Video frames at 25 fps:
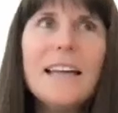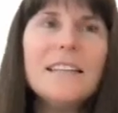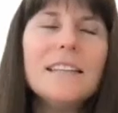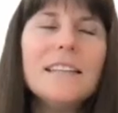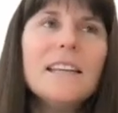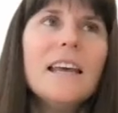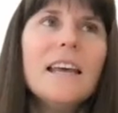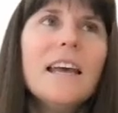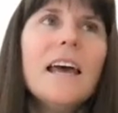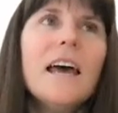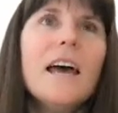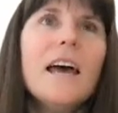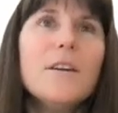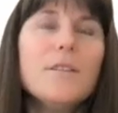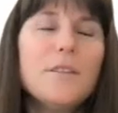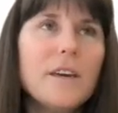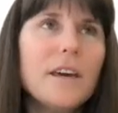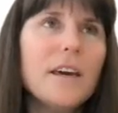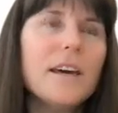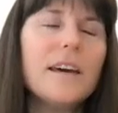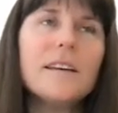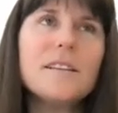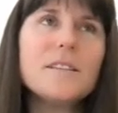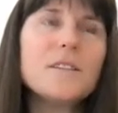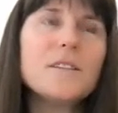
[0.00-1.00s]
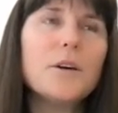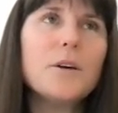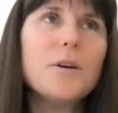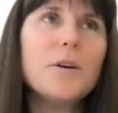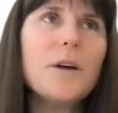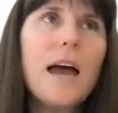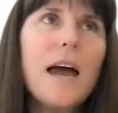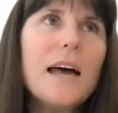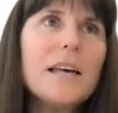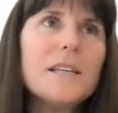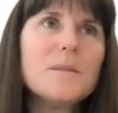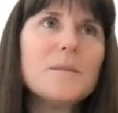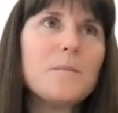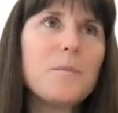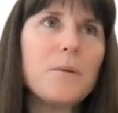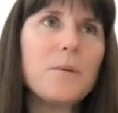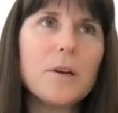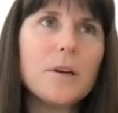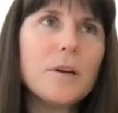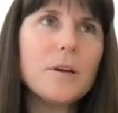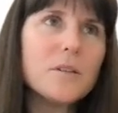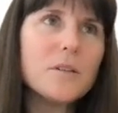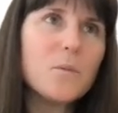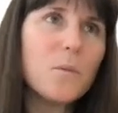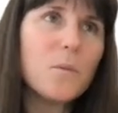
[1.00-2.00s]
And yeah, so as
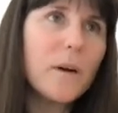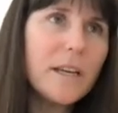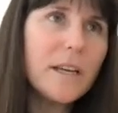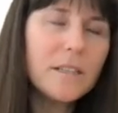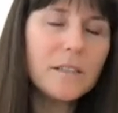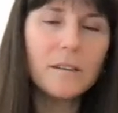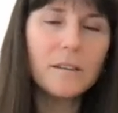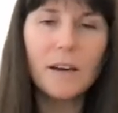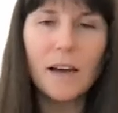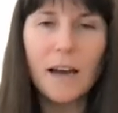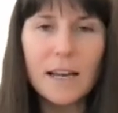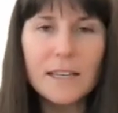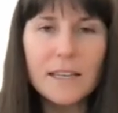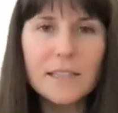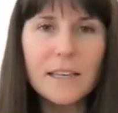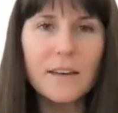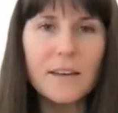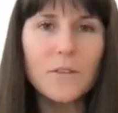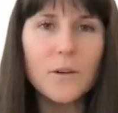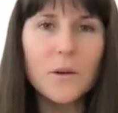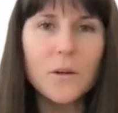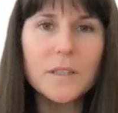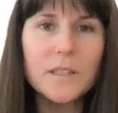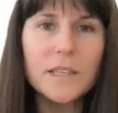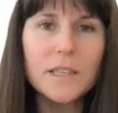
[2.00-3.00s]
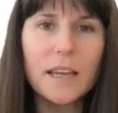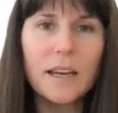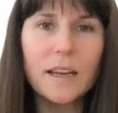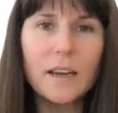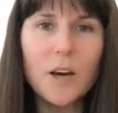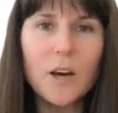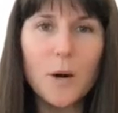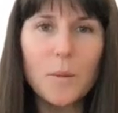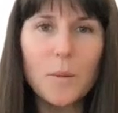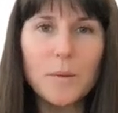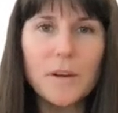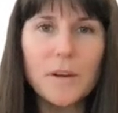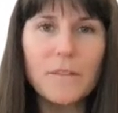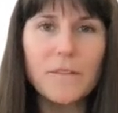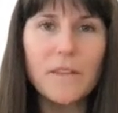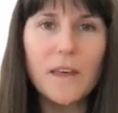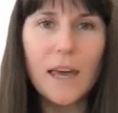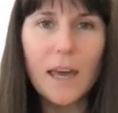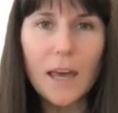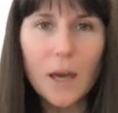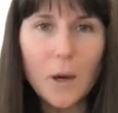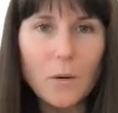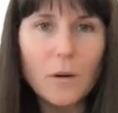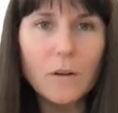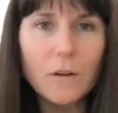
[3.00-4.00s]
brokers, we do ask everyone to get a copy of the
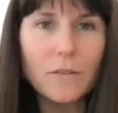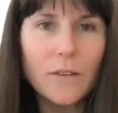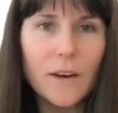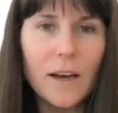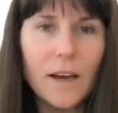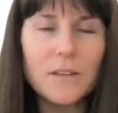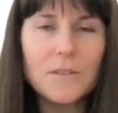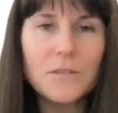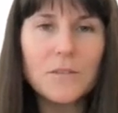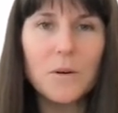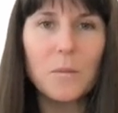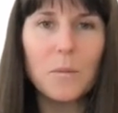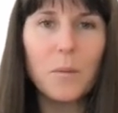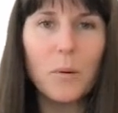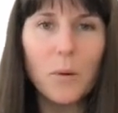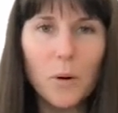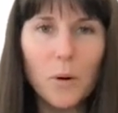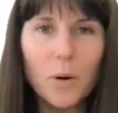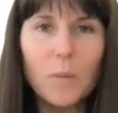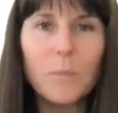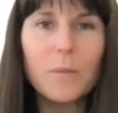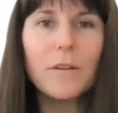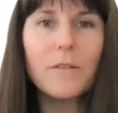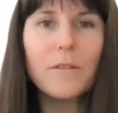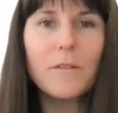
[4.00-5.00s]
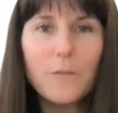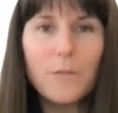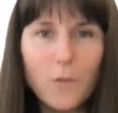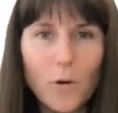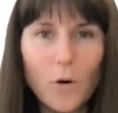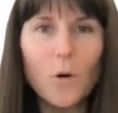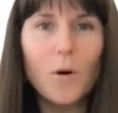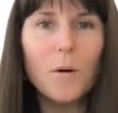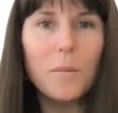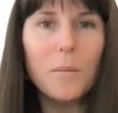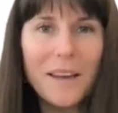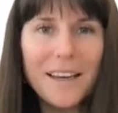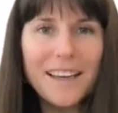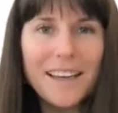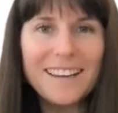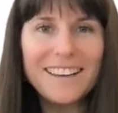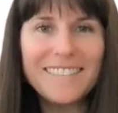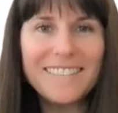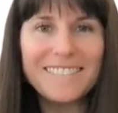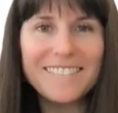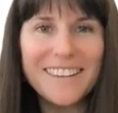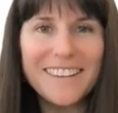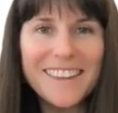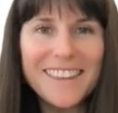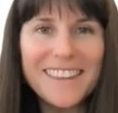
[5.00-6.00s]
Equifax report before
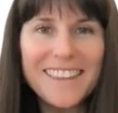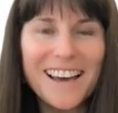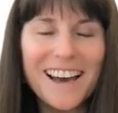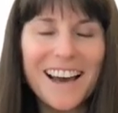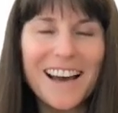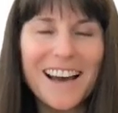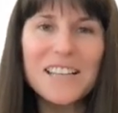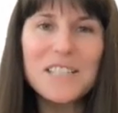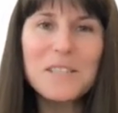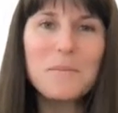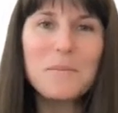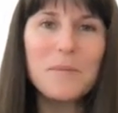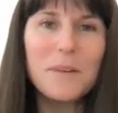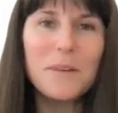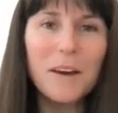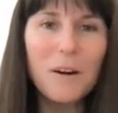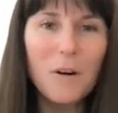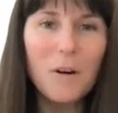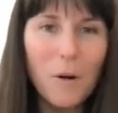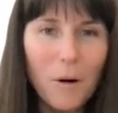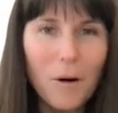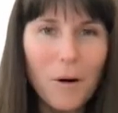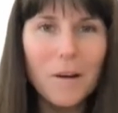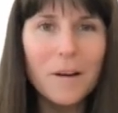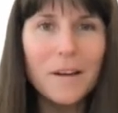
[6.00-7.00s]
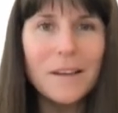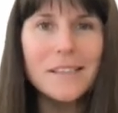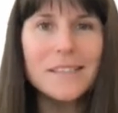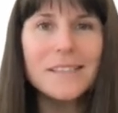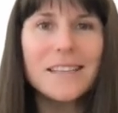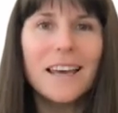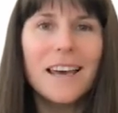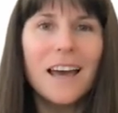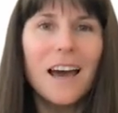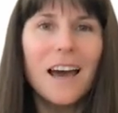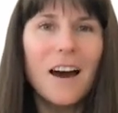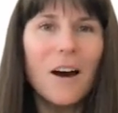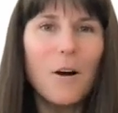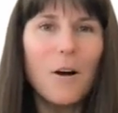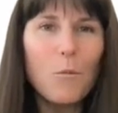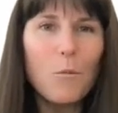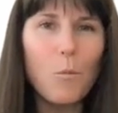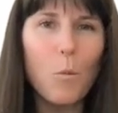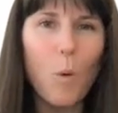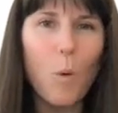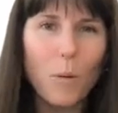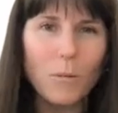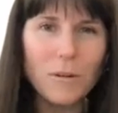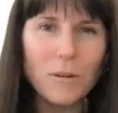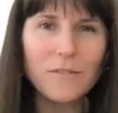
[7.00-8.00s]
meeting with us, because
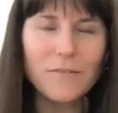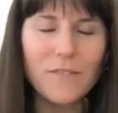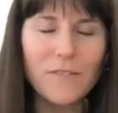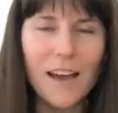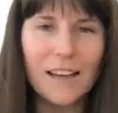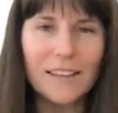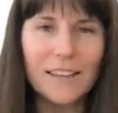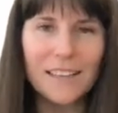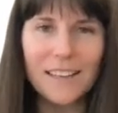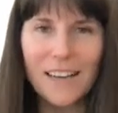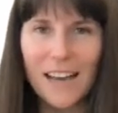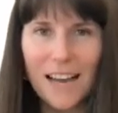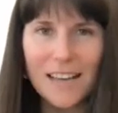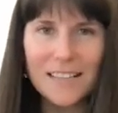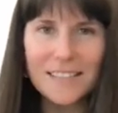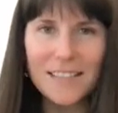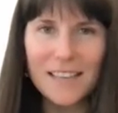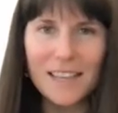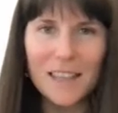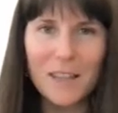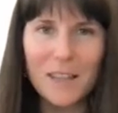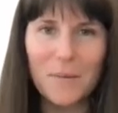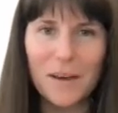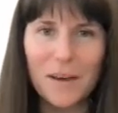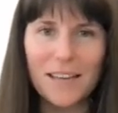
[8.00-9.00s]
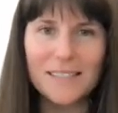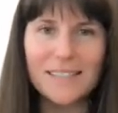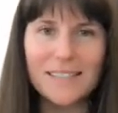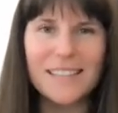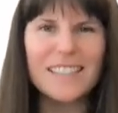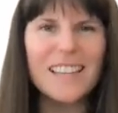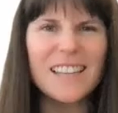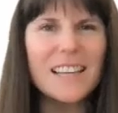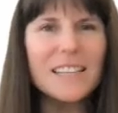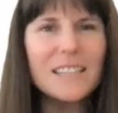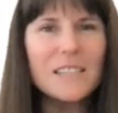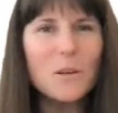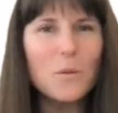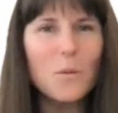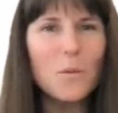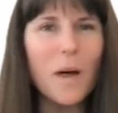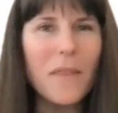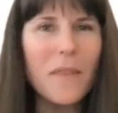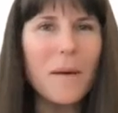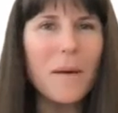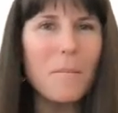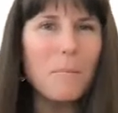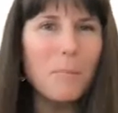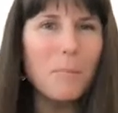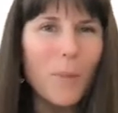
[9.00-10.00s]
what we found in asking the banks is that's the one
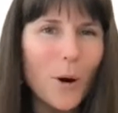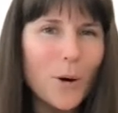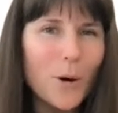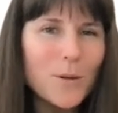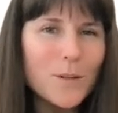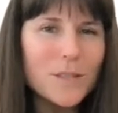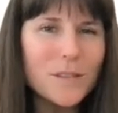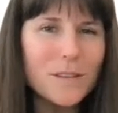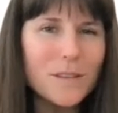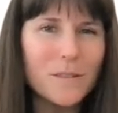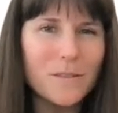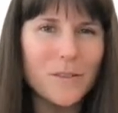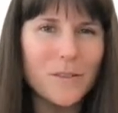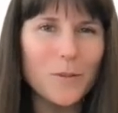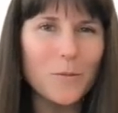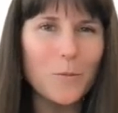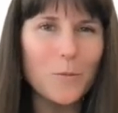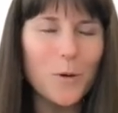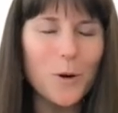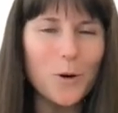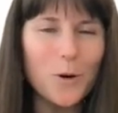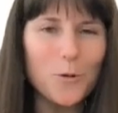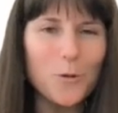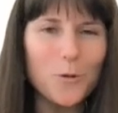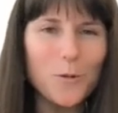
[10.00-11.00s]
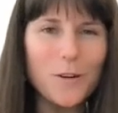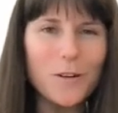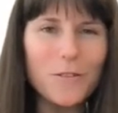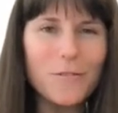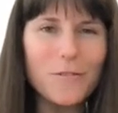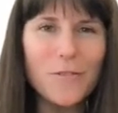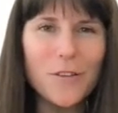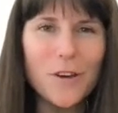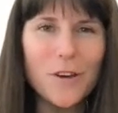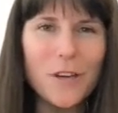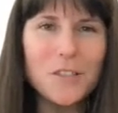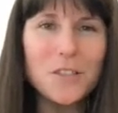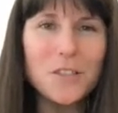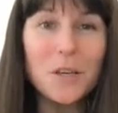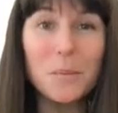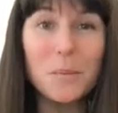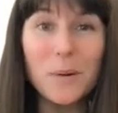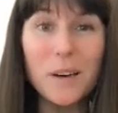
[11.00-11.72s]
that most of them will refer to.